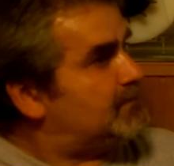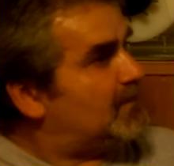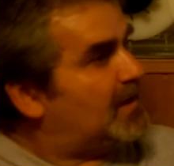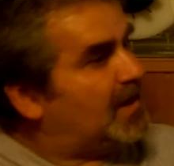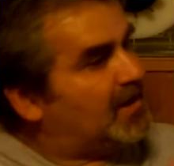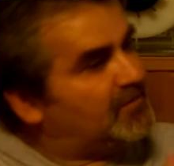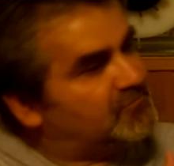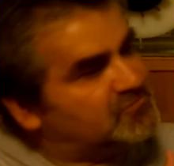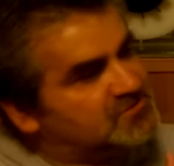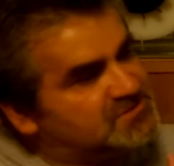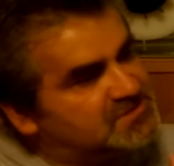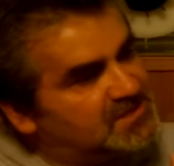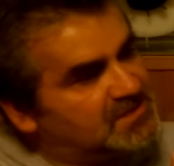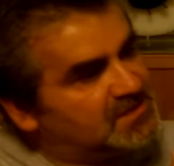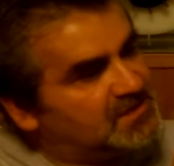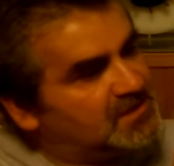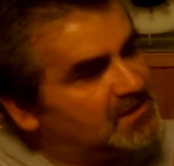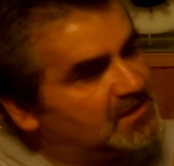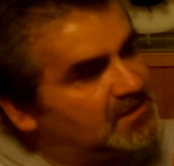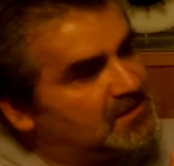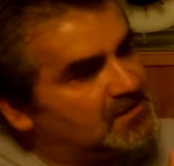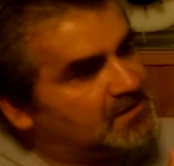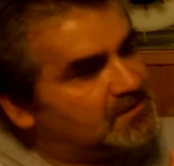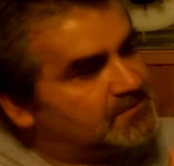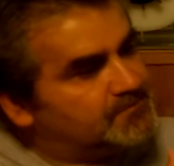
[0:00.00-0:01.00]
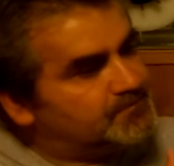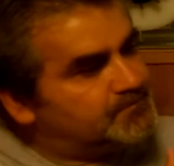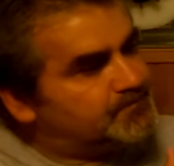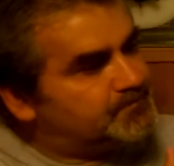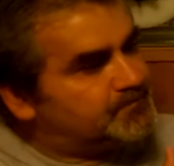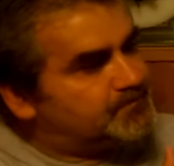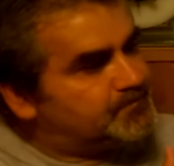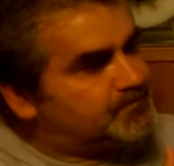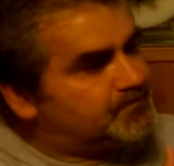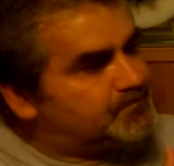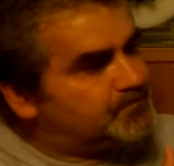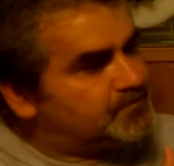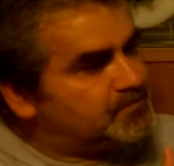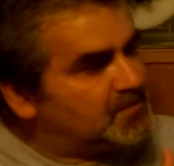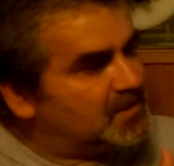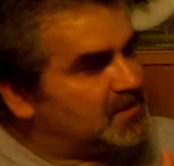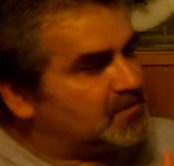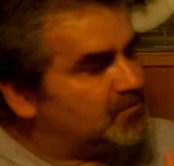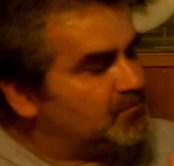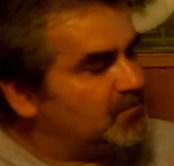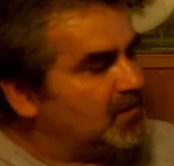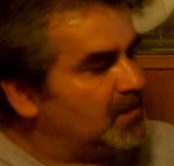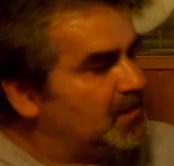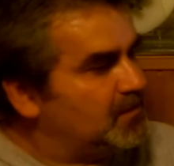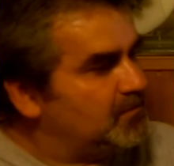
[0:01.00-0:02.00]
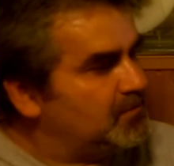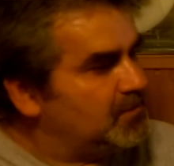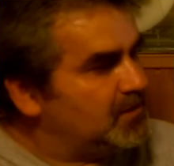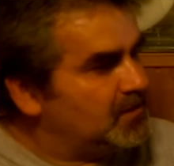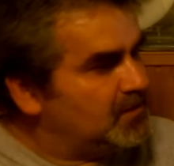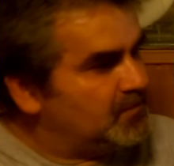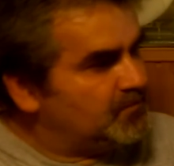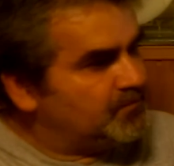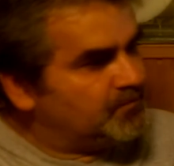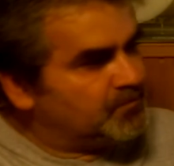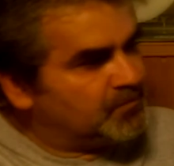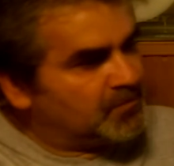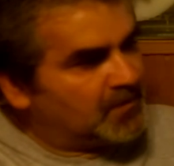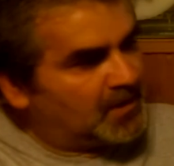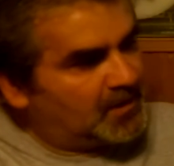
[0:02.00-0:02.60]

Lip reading: I was thinking that maybe